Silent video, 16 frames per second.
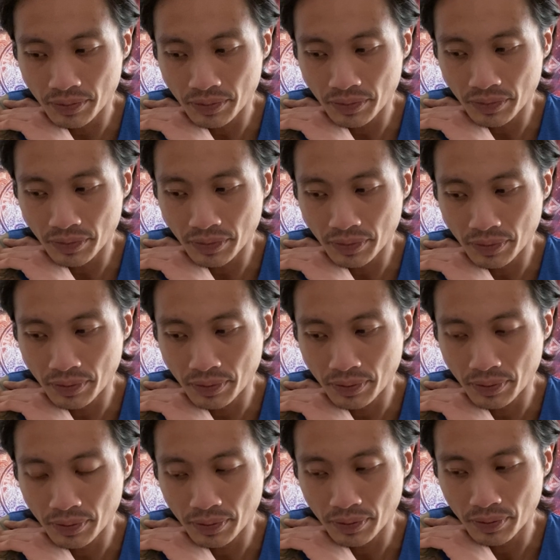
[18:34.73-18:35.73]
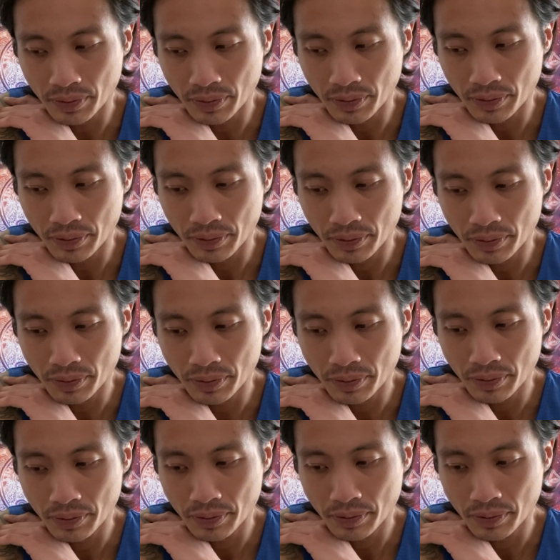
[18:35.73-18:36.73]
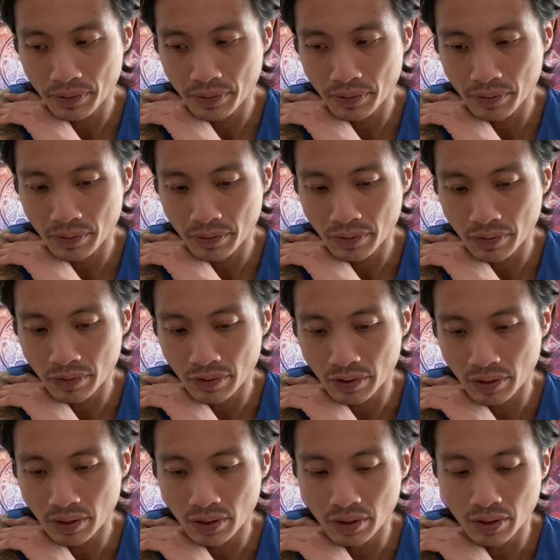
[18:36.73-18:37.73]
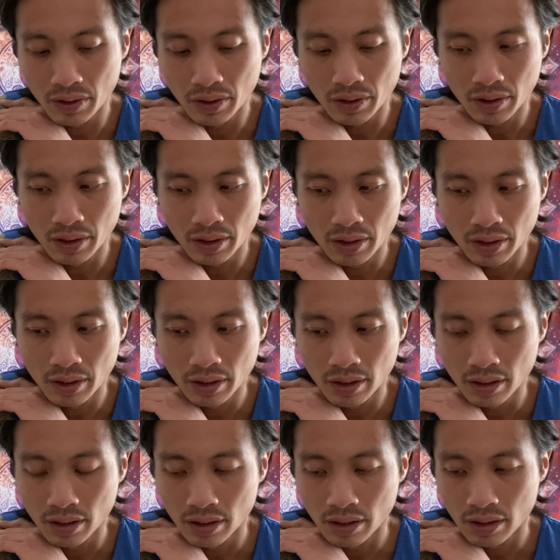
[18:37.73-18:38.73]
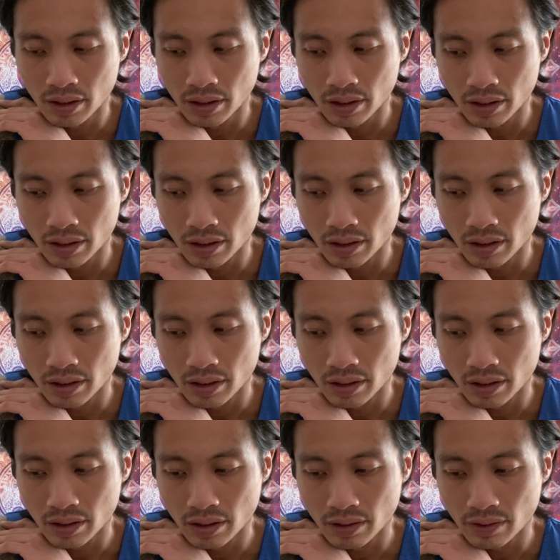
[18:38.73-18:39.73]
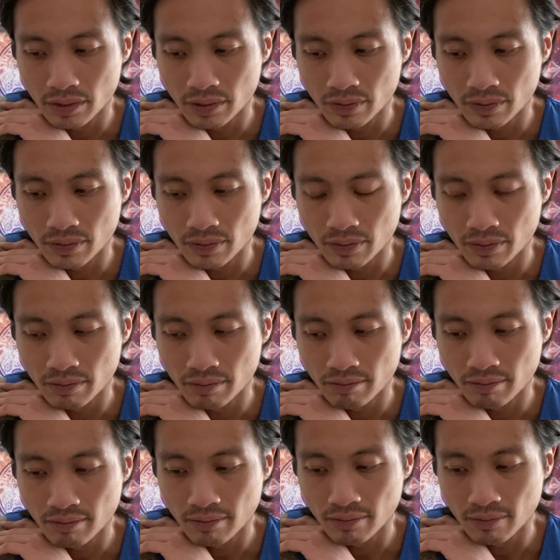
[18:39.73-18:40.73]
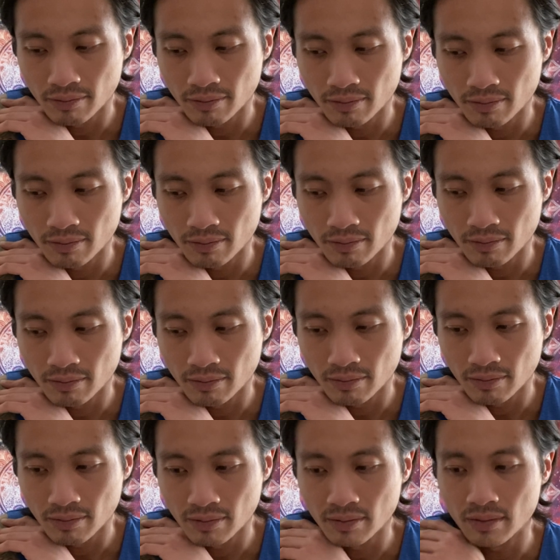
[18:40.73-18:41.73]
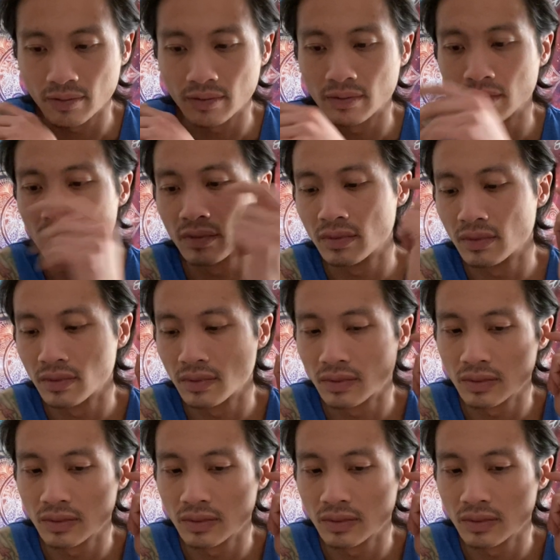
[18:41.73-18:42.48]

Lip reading: Nothing is said.